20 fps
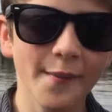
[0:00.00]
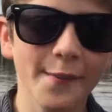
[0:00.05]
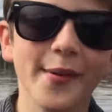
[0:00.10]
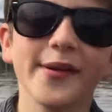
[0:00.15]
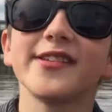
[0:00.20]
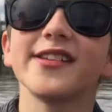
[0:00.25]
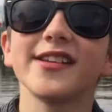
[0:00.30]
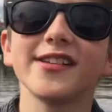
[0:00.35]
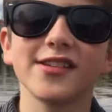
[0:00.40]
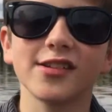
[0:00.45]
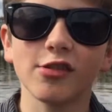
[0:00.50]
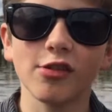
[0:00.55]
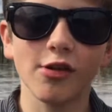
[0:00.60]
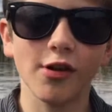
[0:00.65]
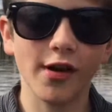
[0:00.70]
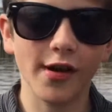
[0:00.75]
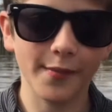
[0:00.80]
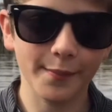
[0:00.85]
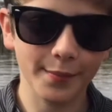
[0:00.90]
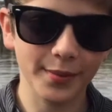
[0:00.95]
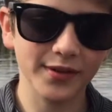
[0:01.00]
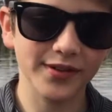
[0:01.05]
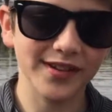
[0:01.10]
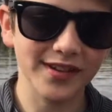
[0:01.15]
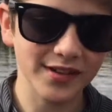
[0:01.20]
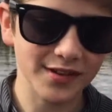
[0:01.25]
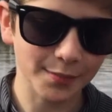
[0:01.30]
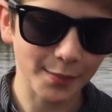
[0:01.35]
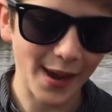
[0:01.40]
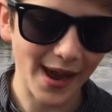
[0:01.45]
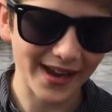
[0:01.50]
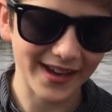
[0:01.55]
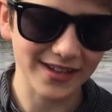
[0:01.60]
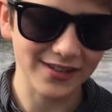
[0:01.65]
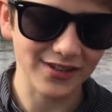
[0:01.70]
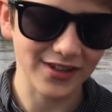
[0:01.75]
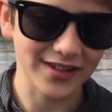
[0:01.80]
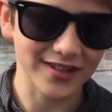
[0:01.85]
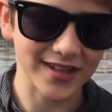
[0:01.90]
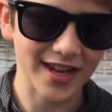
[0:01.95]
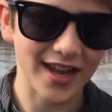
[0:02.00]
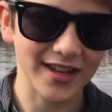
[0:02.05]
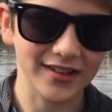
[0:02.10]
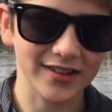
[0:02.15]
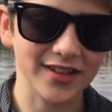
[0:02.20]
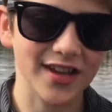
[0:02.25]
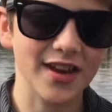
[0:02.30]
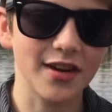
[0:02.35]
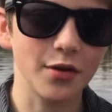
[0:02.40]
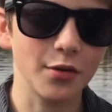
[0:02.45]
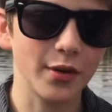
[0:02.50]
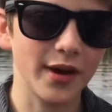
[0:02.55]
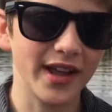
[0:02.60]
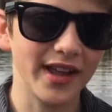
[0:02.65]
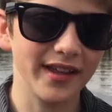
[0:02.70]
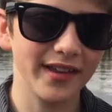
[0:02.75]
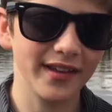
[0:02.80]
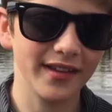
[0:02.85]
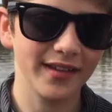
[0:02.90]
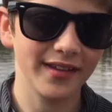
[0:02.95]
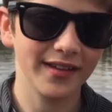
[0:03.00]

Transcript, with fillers: put into, put into packages and sent away.